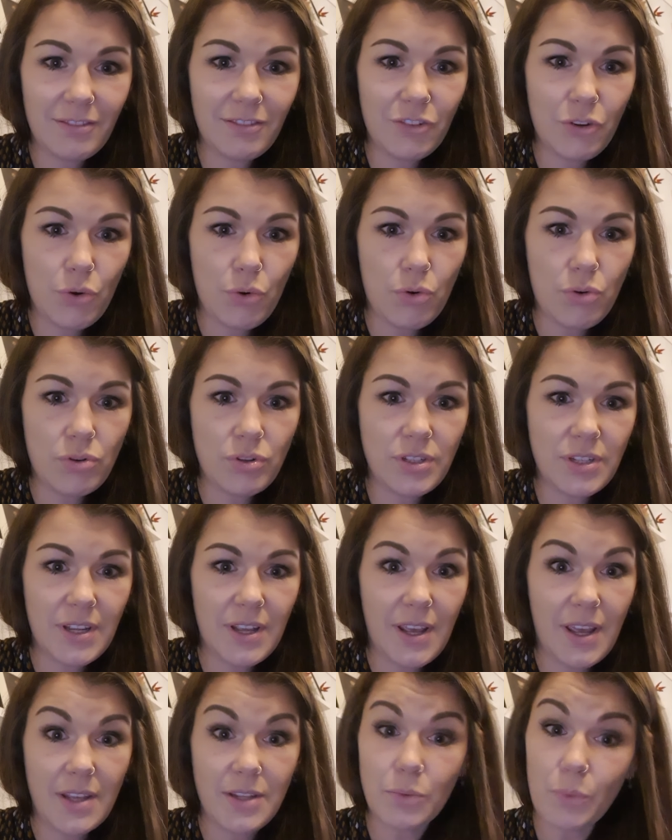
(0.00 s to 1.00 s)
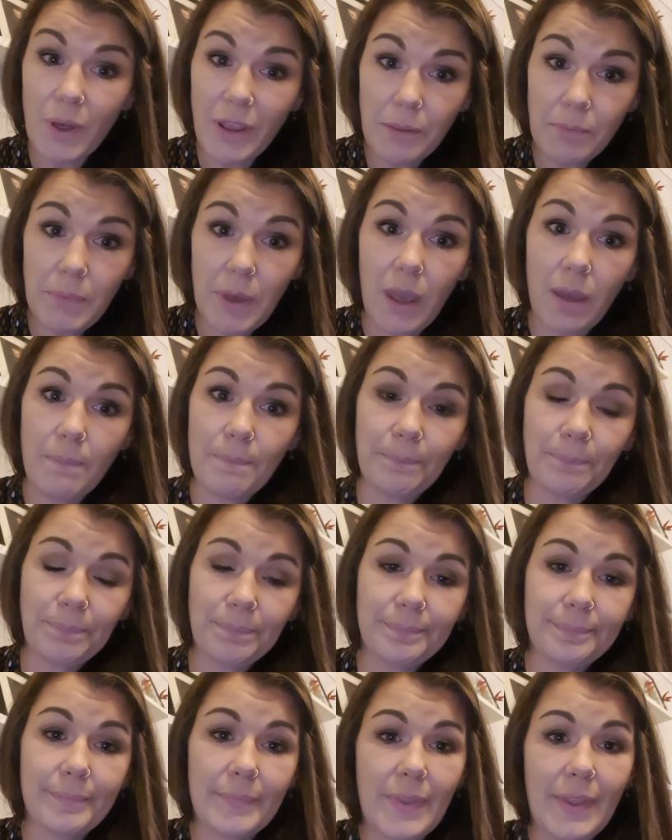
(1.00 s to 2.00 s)
God is with me
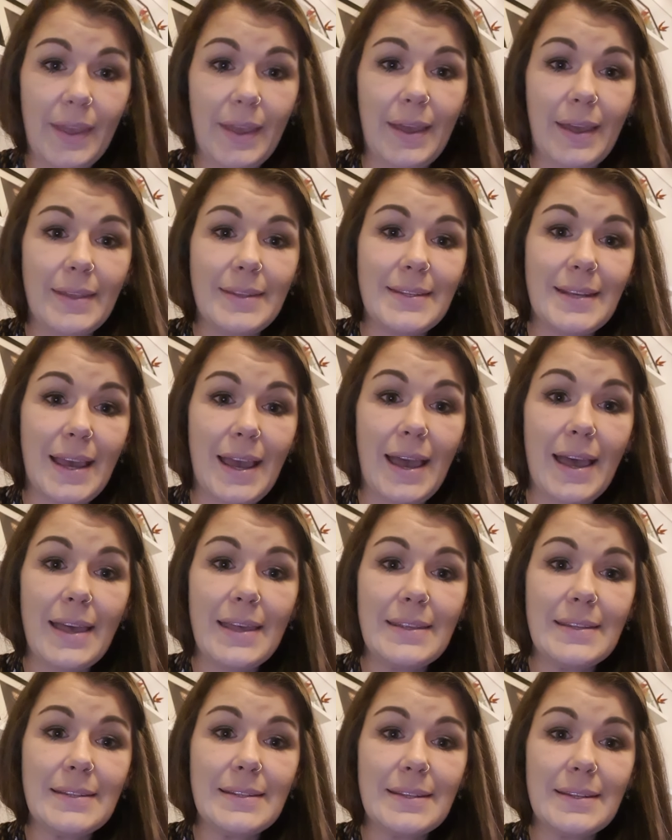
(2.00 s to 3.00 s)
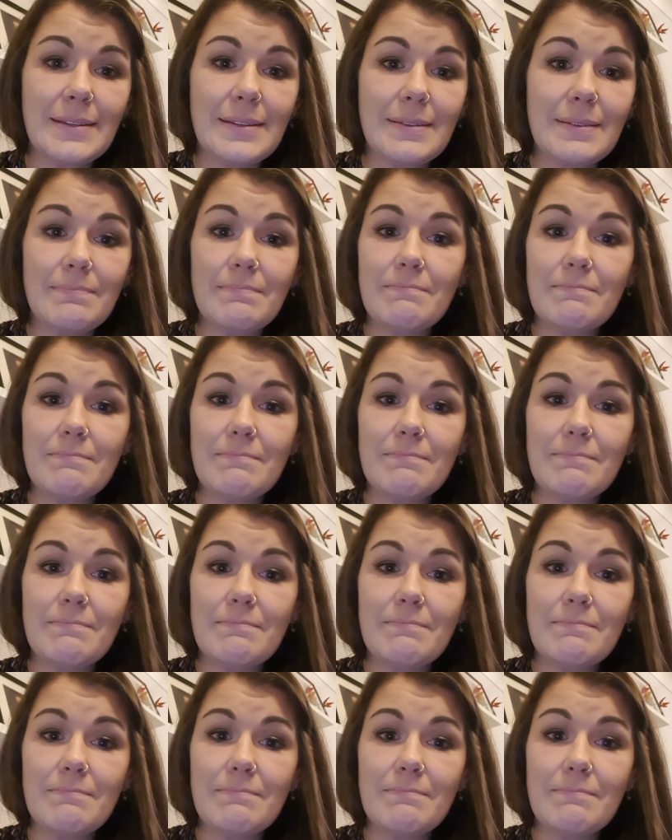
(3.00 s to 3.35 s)
and has